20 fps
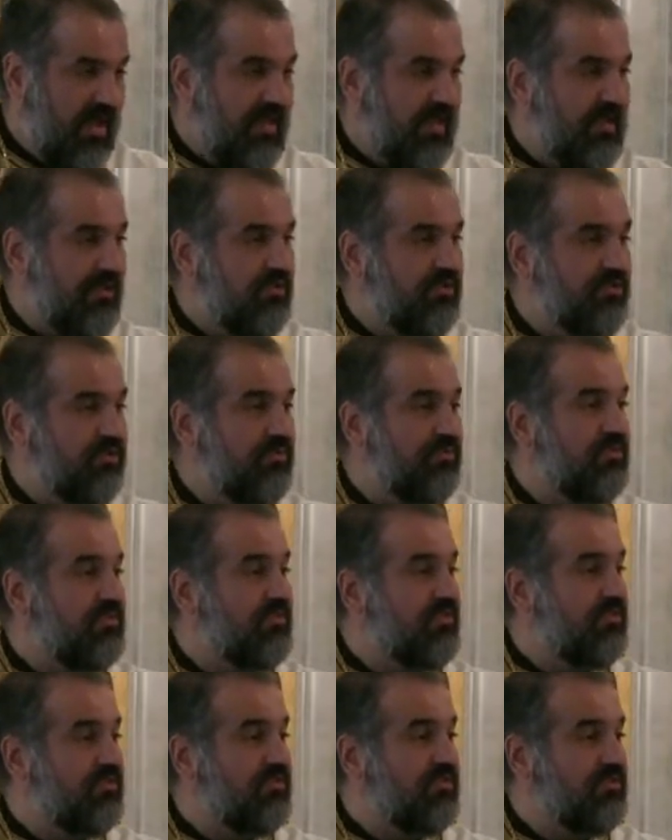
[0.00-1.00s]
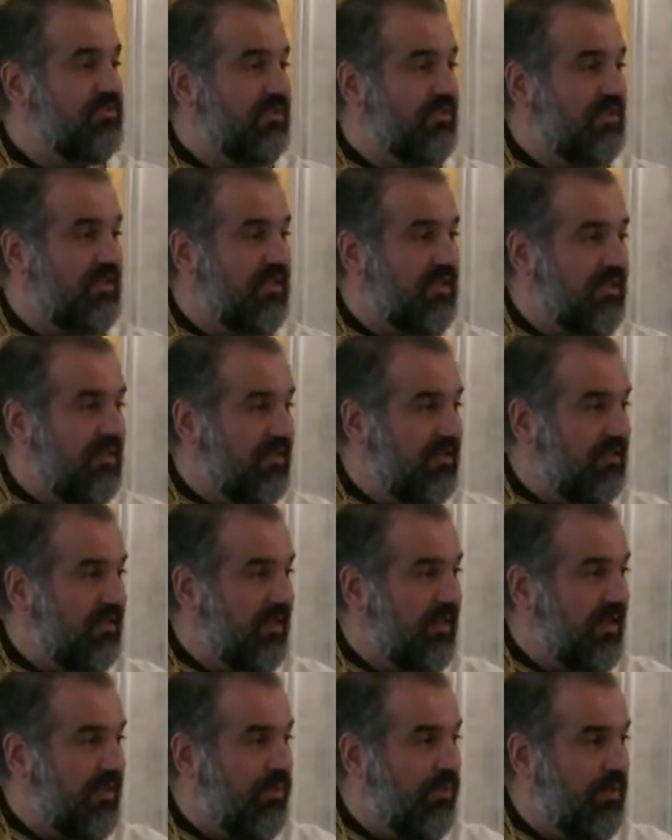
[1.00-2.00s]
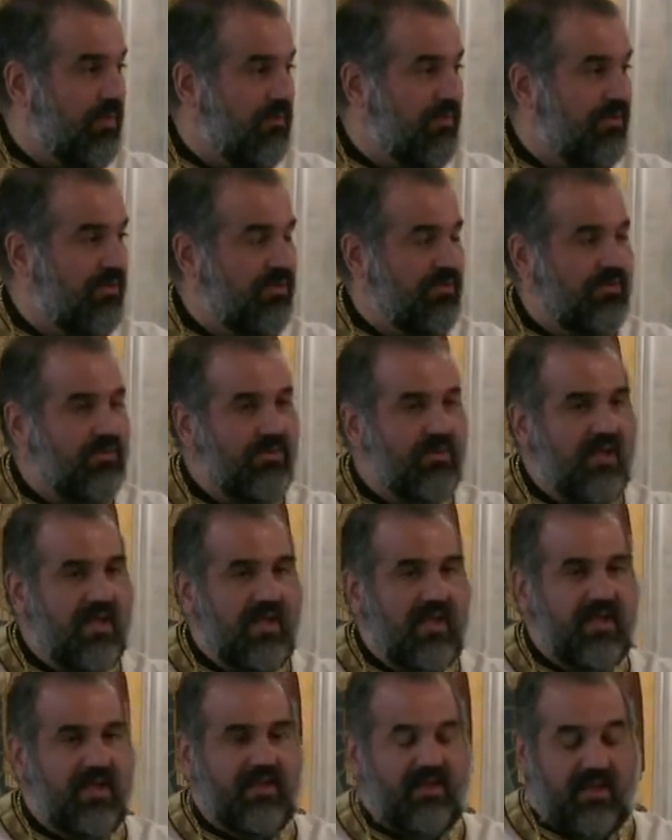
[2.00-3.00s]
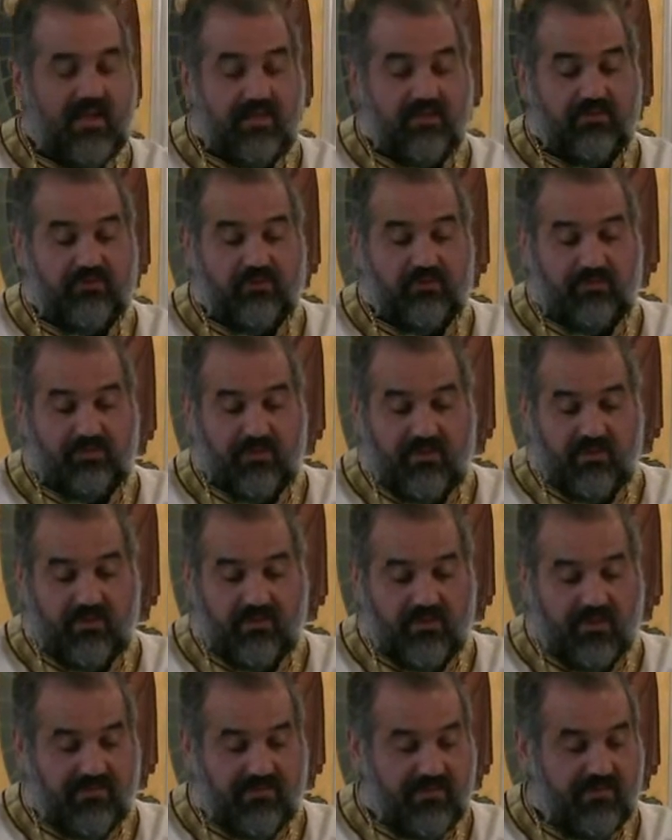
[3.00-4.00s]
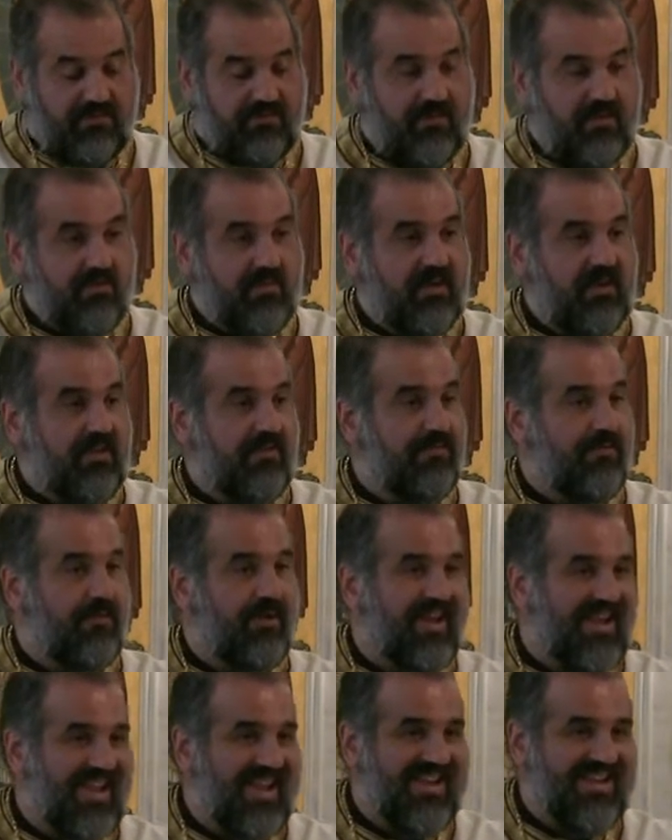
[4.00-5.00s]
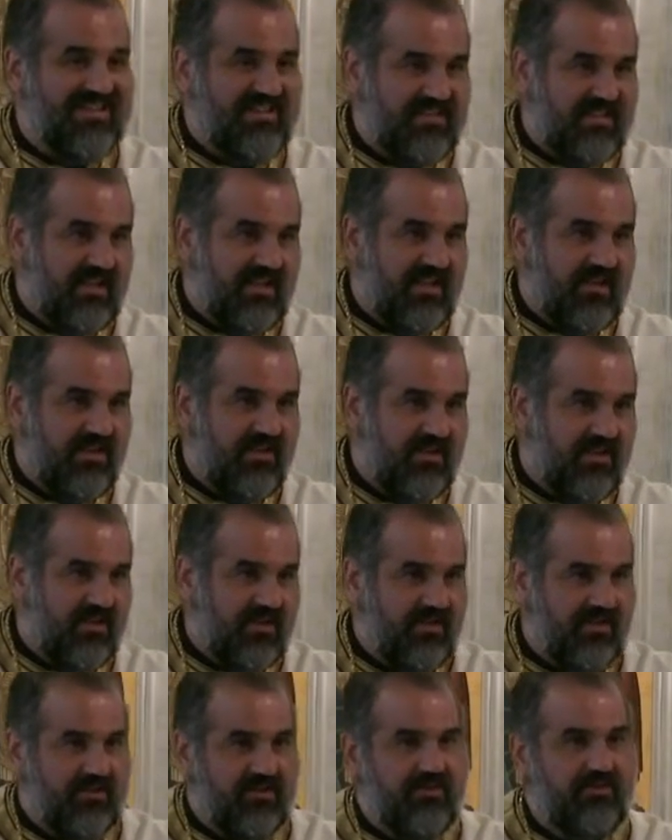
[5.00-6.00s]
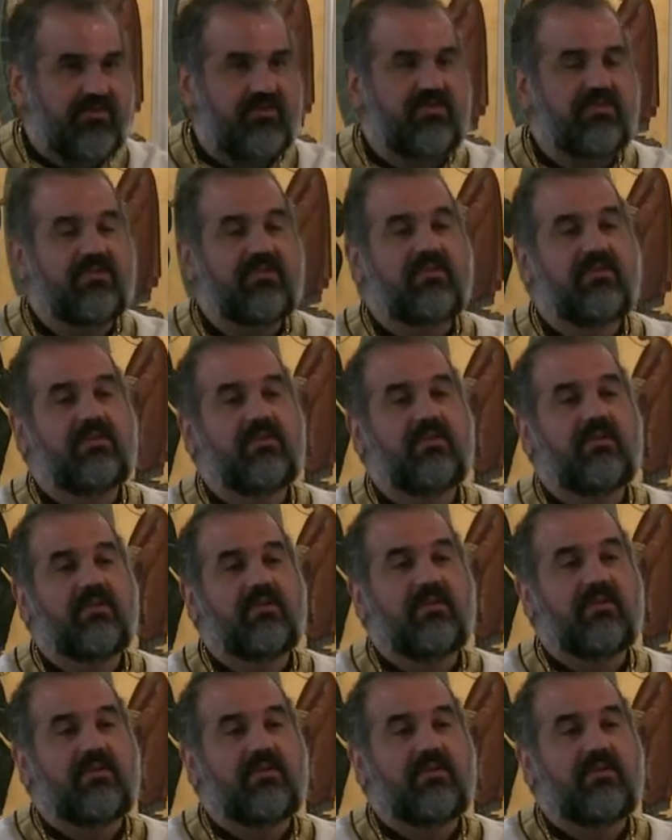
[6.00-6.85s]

And he chooses to heal a woman who had a spirit of infirmity for 18 years.